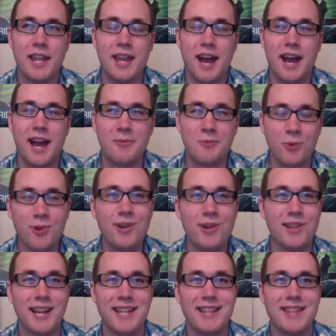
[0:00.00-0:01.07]
I really
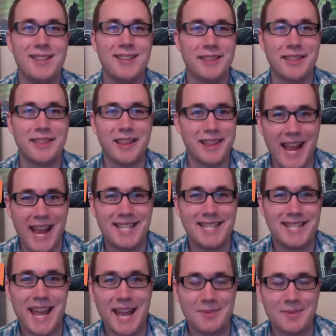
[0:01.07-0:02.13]
liked the
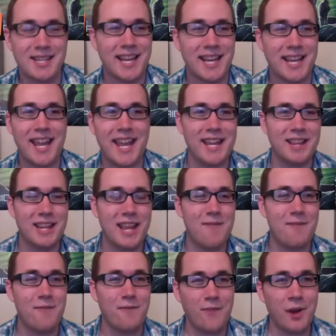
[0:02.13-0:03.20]
landscapes. Like
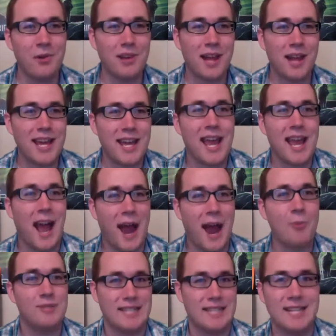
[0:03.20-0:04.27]
it felt like I
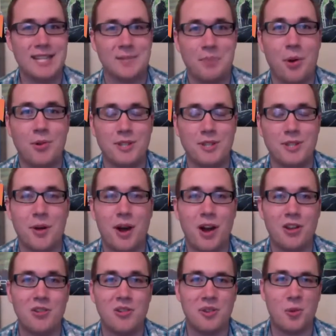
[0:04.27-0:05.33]
was in this
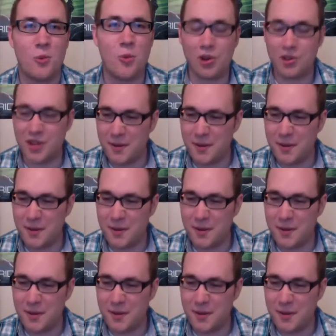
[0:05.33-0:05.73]
post-apocalyptic world.